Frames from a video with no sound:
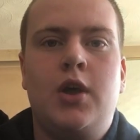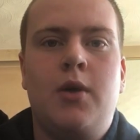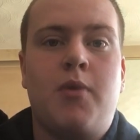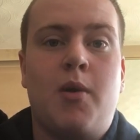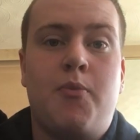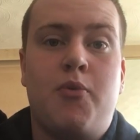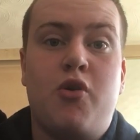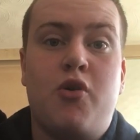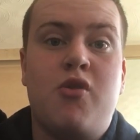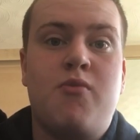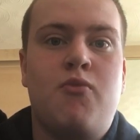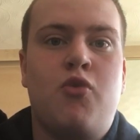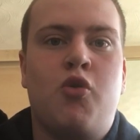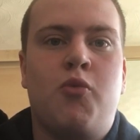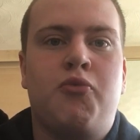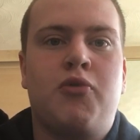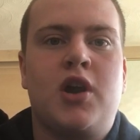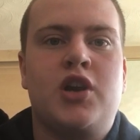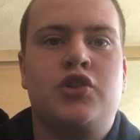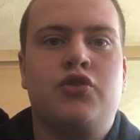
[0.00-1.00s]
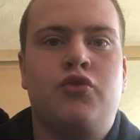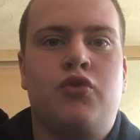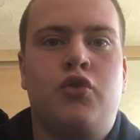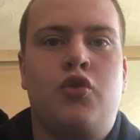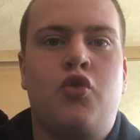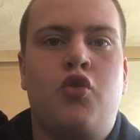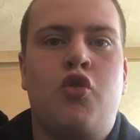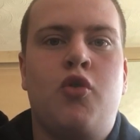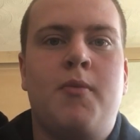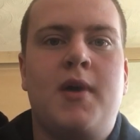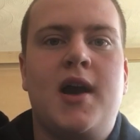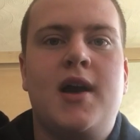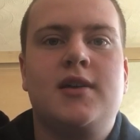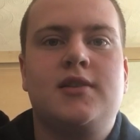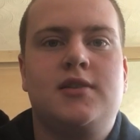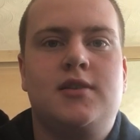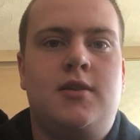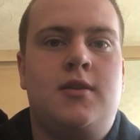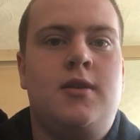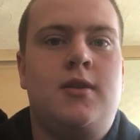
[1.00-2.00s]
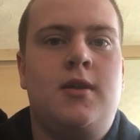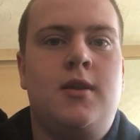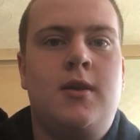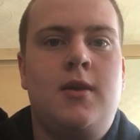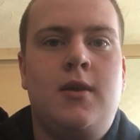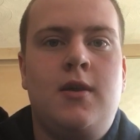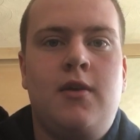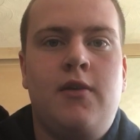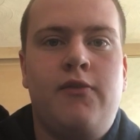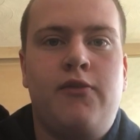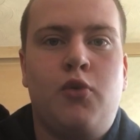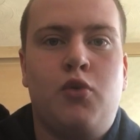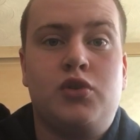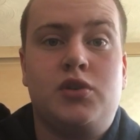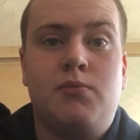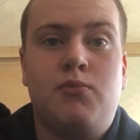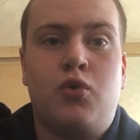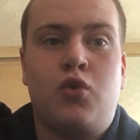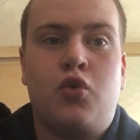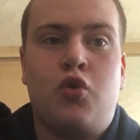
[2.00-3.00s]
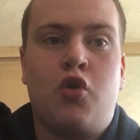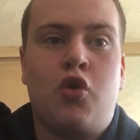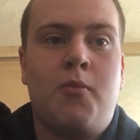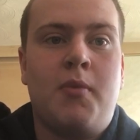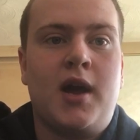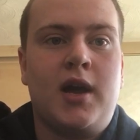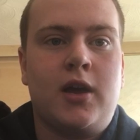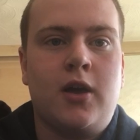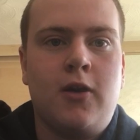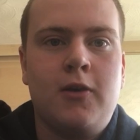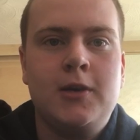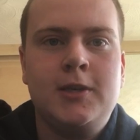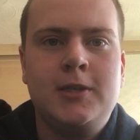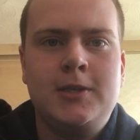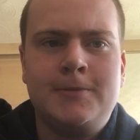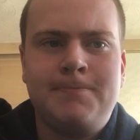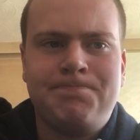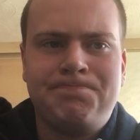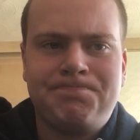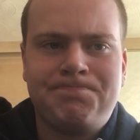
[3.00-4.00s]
by putting more pressure on quarterbacks and forcing more quarterback hurries.